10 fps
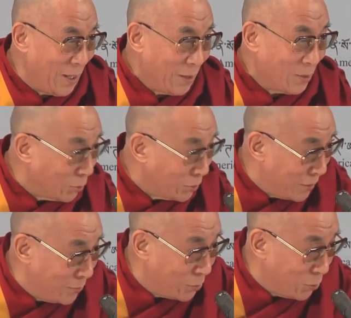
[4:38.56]
So
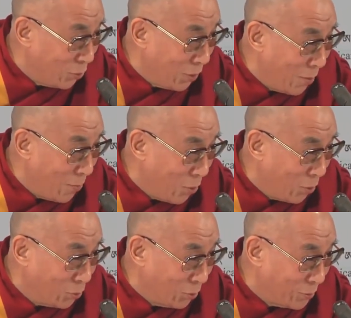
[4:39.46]
since you are
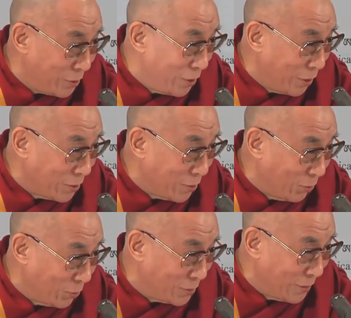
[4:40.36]
more sort of
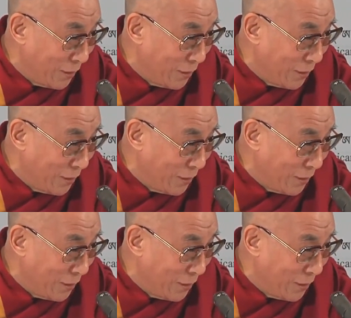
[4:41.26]
serious,